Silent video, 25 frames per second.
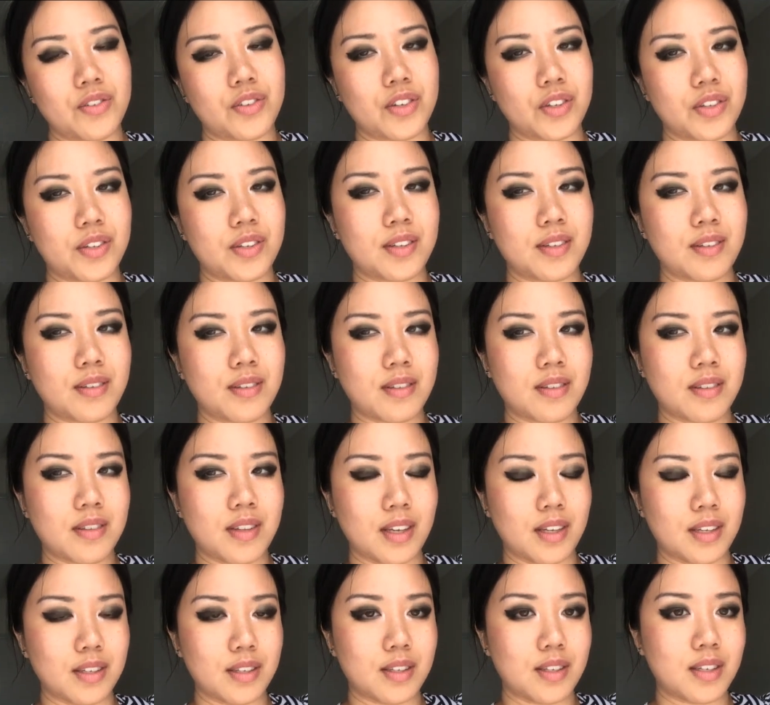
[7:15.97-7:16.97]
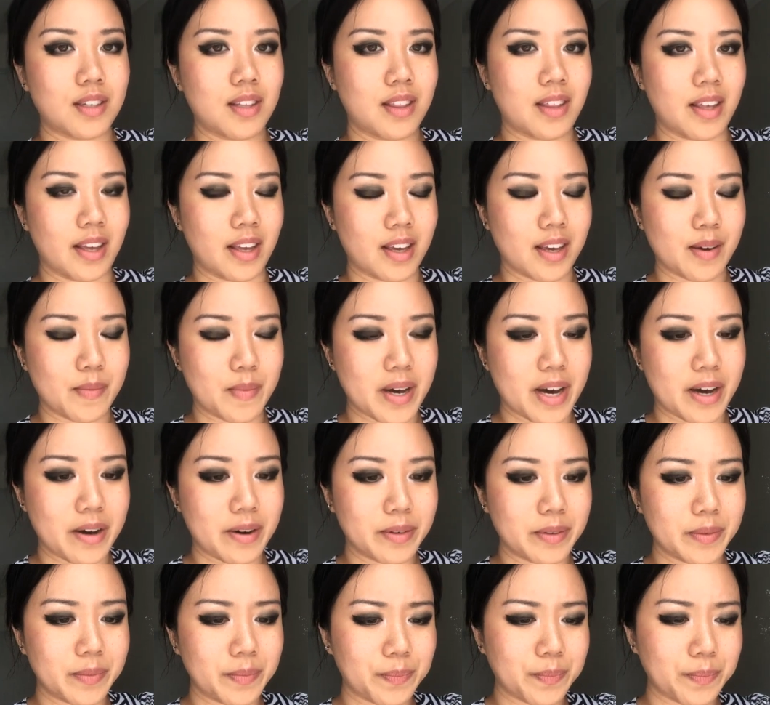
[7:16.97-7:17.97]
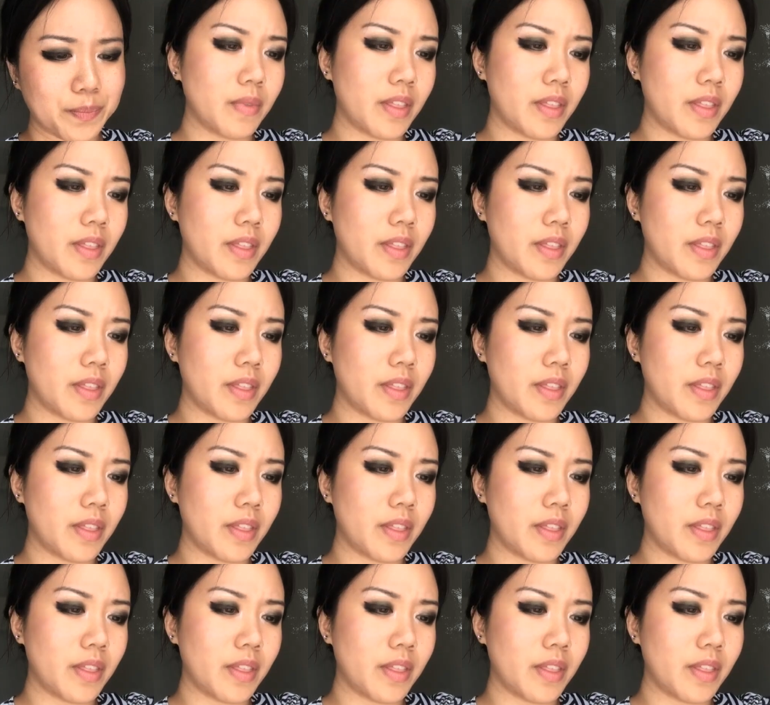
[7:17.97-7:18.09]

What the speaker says: just things to think about.